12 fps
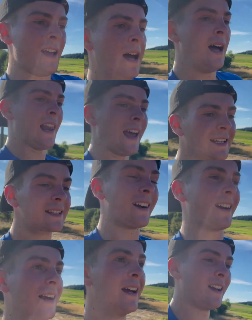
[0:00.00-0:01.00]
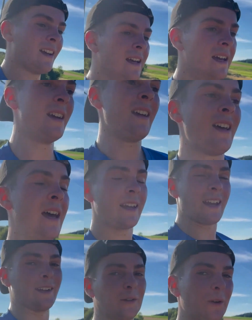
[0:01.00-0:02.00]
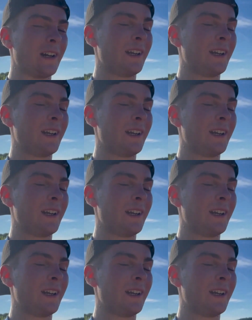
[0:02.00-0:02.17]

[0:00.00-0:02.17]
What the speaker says: legs are getting really